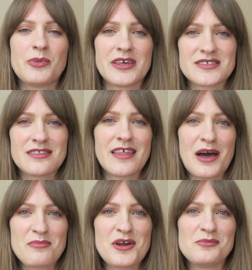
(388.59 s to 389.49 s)
because in
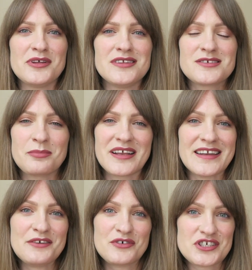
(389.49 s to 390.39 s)
that moment, my
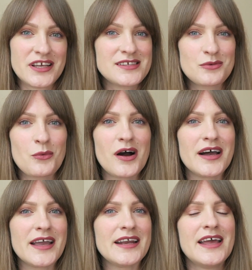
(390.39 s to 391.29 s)
need for cheese and
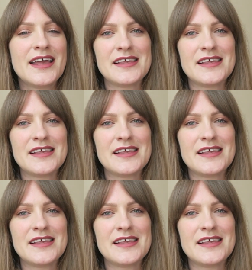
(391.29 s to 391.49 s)
wine